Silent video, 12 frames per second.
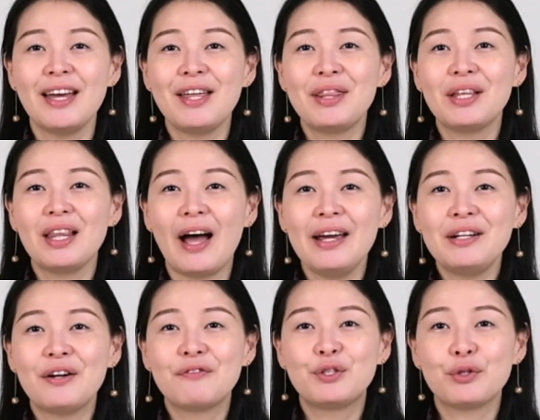in the
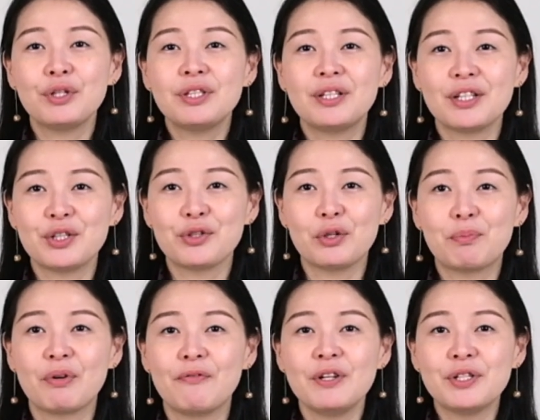light of jurisdictional
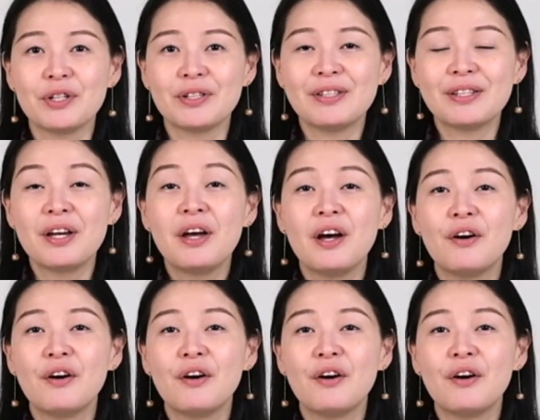provisions